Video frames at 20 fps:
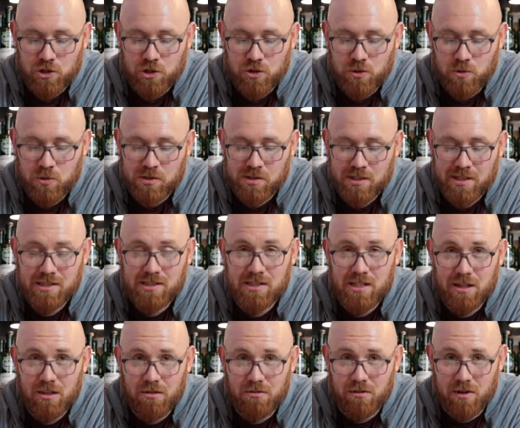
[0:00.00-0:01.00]

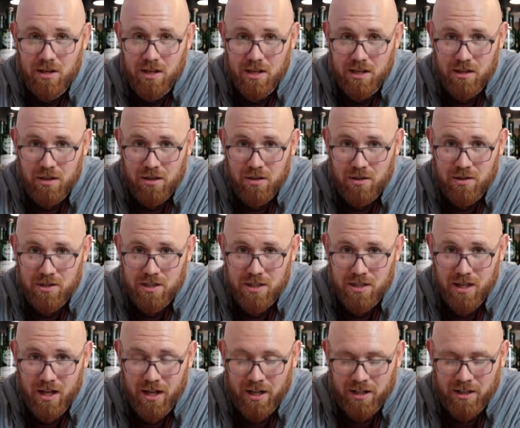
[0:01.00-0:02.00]

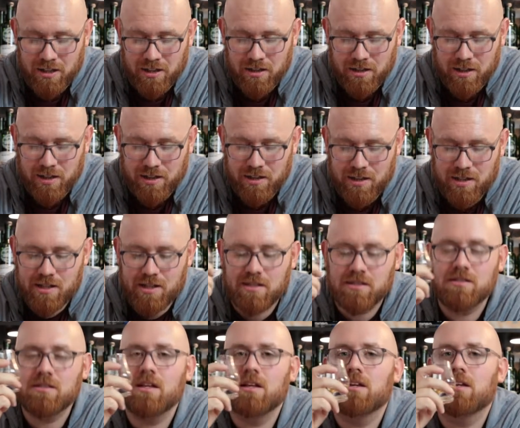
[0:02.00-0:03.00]
$263.39 and
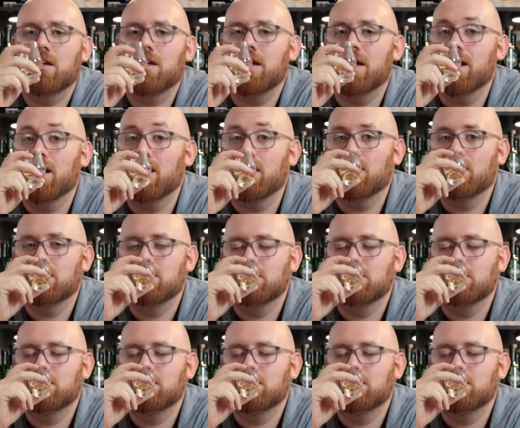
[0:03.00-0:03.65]
is killer.